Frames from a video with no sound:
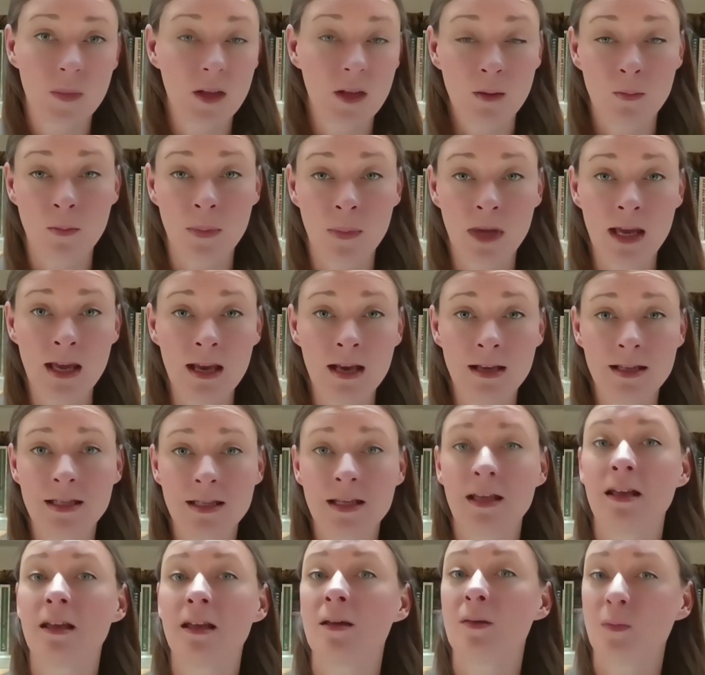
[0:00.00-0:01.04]
It might
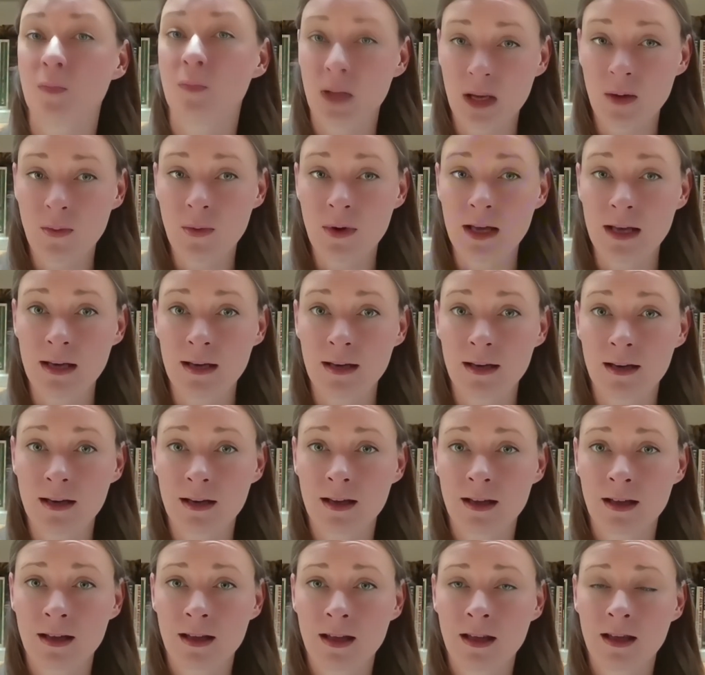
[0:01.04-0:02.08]
be one.
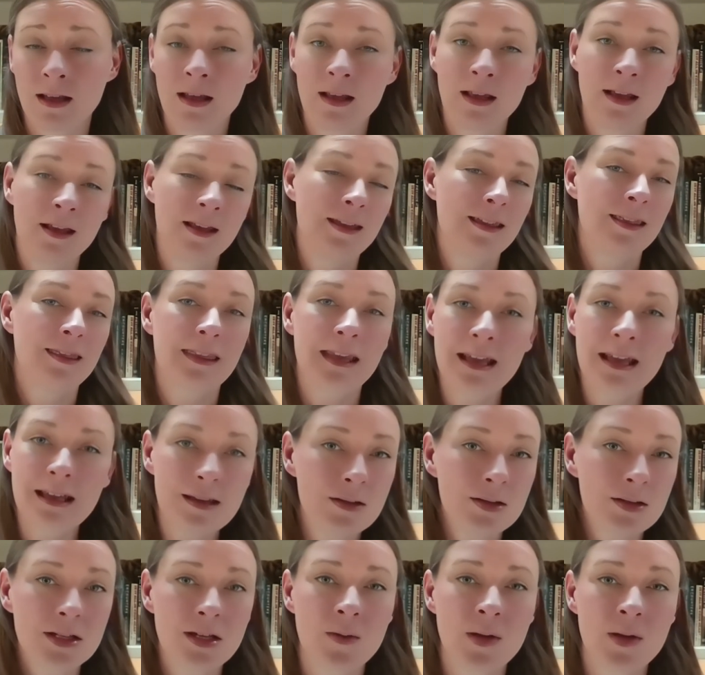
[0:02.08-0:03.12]
Thank
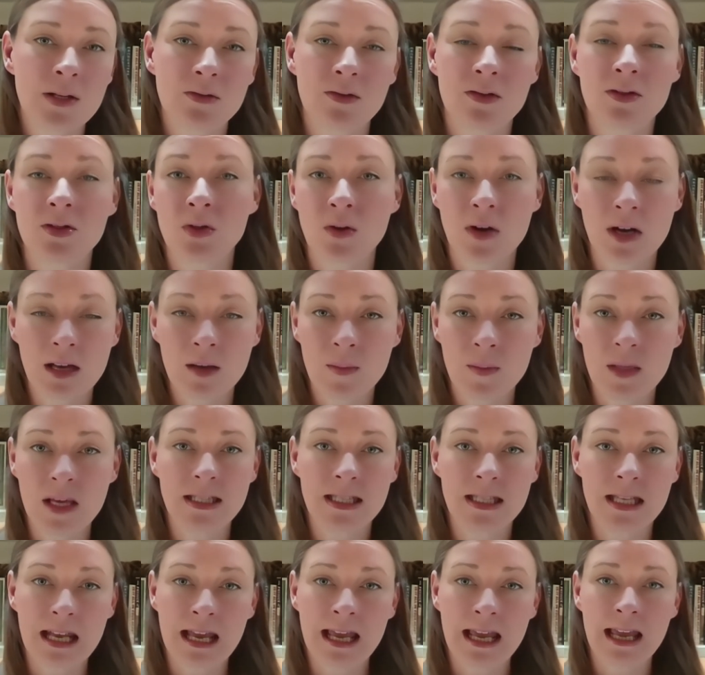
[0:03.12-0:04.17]
you so much for joining me
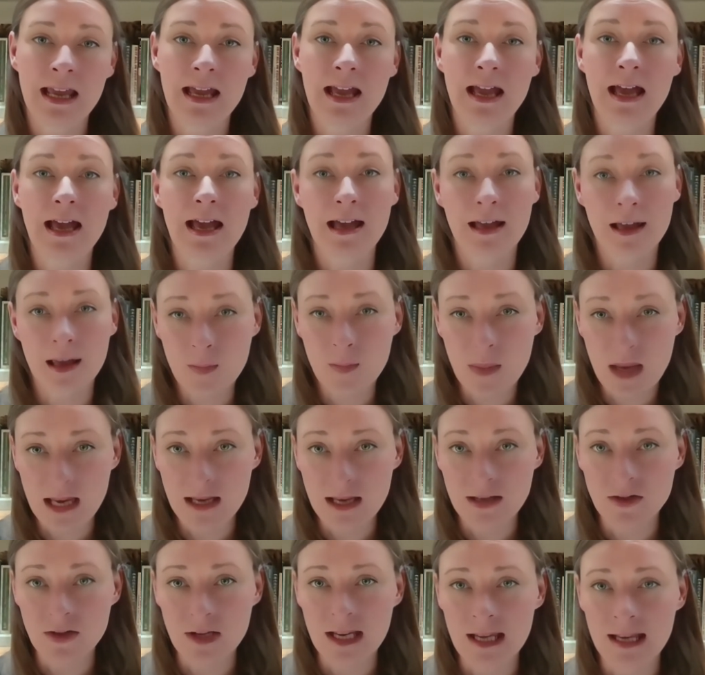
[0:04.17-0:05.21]
today. I'm
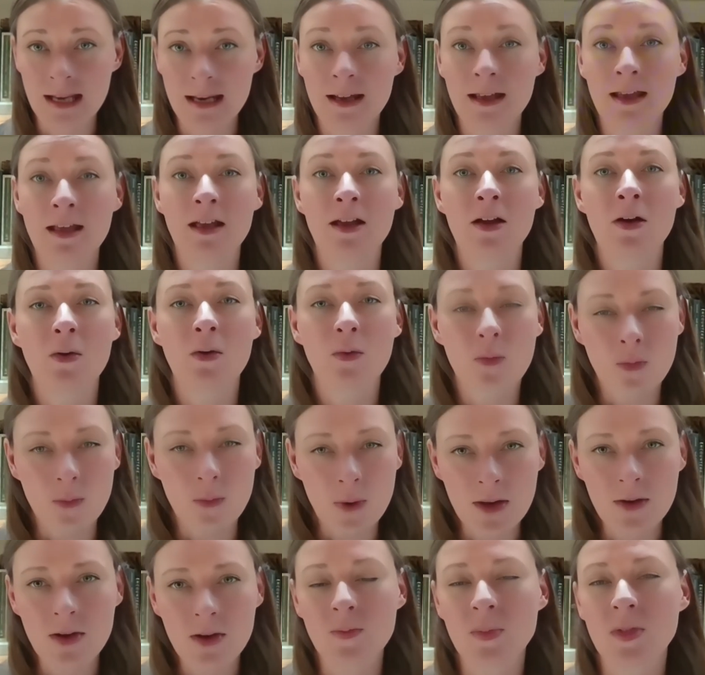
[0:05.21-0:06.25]
Adrienne.
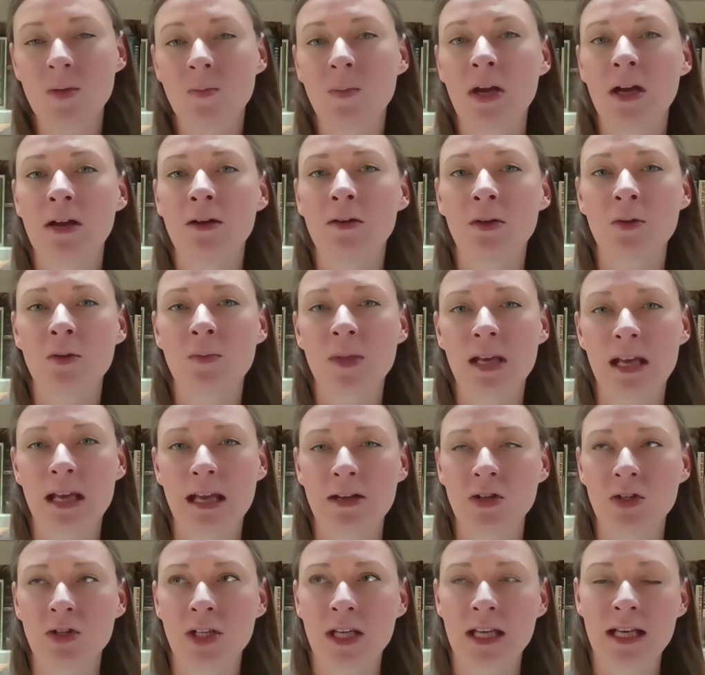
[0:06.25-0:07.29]
Welcome to
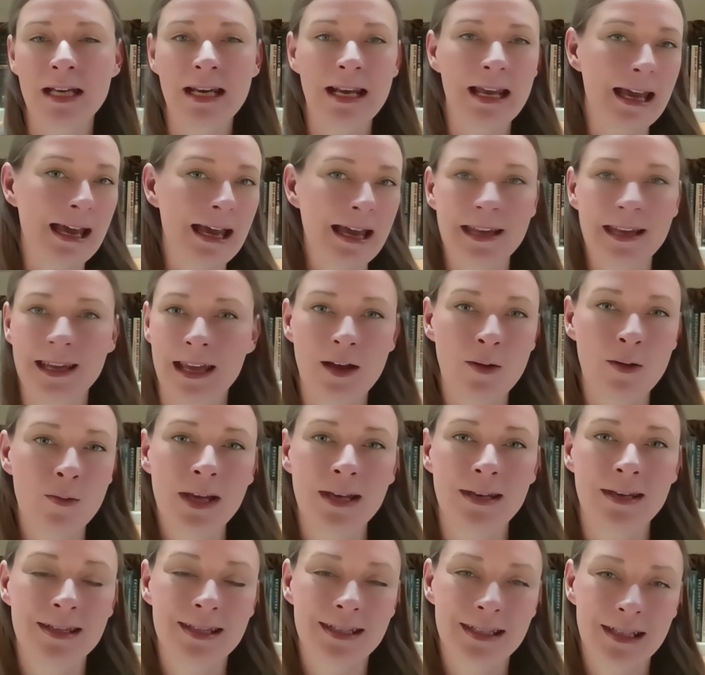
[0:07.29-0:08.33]
Biolumination. I can't
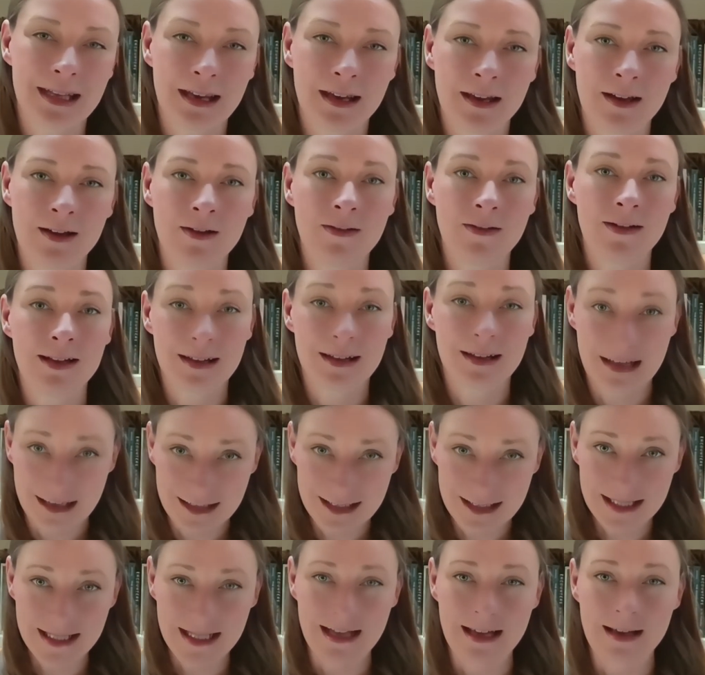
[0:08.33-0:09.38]
wait to see you
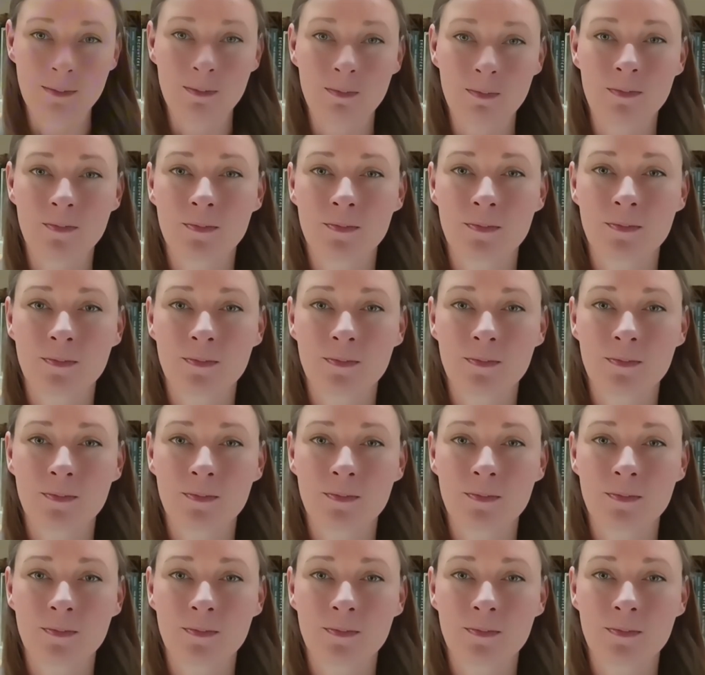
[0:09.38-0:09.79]
next time.